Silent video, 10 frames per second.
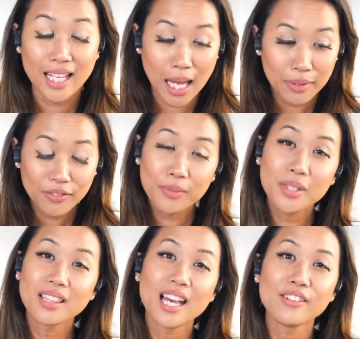Coming from
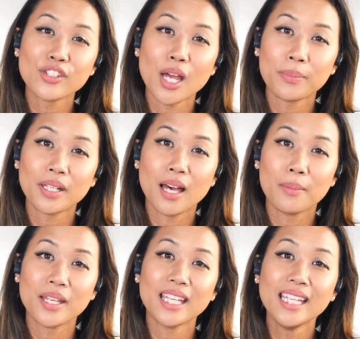the live shopping
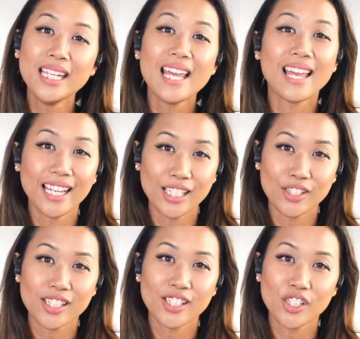hub in
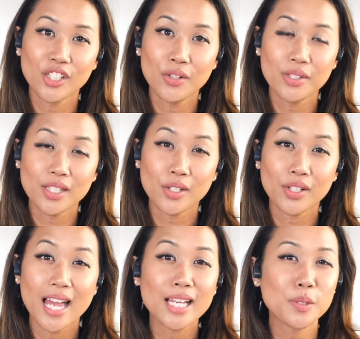Asia, she uses
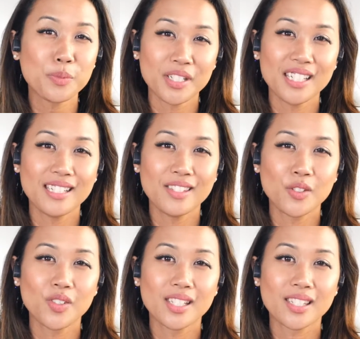her expertise to